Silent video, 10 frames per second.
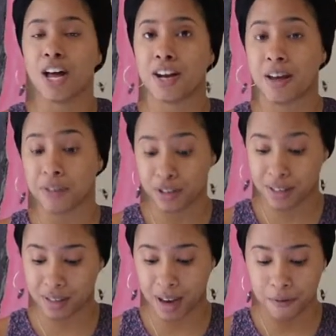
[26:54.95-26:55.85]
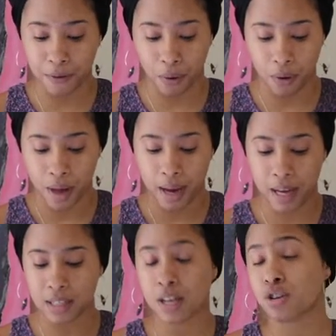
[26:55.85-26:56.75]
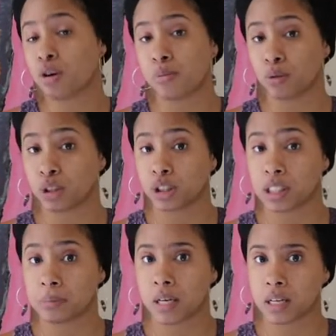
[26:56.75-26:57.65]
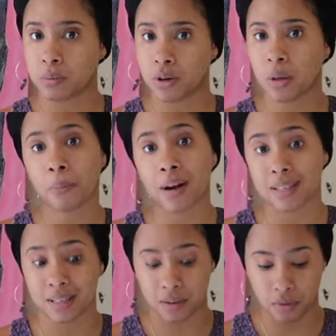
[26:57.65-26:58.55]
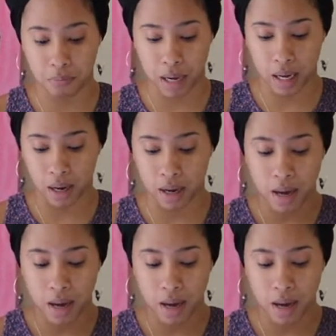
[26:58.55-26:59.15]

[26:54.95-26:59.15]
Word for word: never stifle a tender emotion just because we're in the presence of a man.